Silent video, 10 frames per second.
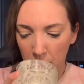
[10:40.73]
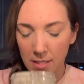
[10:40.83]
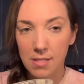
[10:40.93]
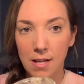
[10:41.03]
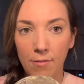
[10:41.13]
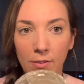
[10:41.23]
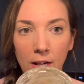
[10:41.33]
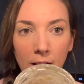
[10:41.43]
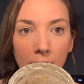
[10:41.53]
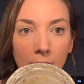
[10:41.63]
it's
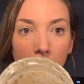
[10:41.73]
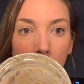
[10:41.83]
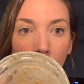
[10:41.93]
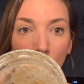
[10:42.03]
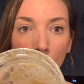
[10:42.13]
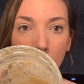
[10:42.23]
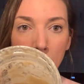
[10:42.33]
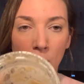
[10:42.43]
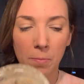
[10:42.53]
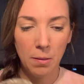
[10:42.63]
definitely like way
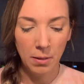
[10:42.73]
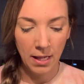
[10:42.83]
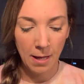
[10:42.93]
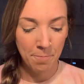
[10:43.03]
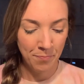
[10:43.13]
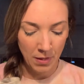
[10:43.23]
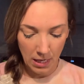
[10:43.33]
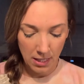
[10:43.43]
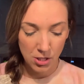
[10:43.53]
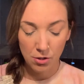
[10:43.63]
more bubbly.
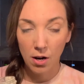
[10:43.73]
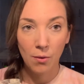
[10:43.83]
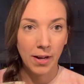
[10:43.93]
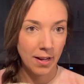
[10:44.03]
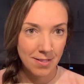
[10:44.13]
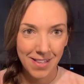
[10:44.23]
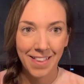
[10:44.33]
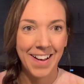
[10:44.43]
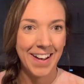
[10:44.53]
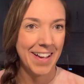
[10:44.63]
It's growing, it's
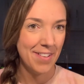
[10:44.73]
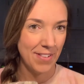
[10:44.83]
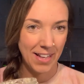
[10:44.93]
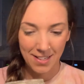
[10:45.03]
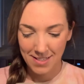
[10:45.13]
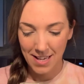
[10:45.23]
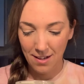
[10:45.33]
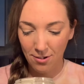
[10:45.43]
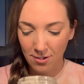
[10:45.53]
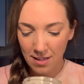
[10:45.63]
alive, I can
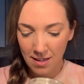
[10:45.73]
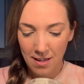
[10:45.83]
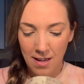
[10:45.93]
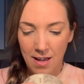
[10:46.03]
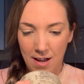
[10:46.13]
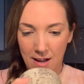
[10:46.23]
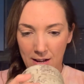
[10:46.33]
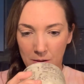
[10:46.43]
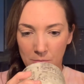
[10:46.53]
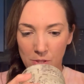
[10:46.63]
tell.
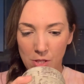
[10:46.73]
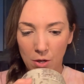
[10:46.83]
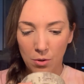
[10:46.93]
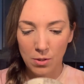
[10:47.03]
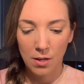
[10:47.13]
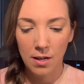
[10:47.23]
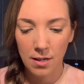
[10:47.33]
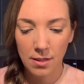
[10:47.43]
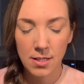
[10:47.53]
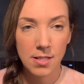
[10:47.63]
So
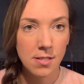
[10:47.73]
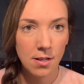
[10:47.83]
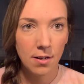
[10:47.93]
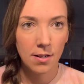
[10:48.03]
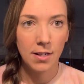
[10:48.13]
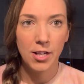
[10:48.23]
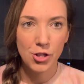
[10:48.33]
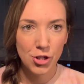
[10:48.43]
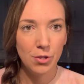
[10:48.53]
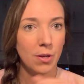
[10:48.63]
the discard
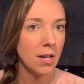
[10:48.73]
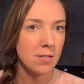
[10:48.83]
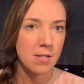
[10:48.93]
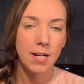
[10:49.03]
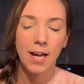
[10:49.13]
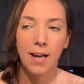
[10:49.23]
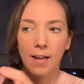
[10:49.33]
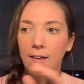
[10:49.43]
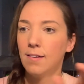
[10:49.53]
issue yesterday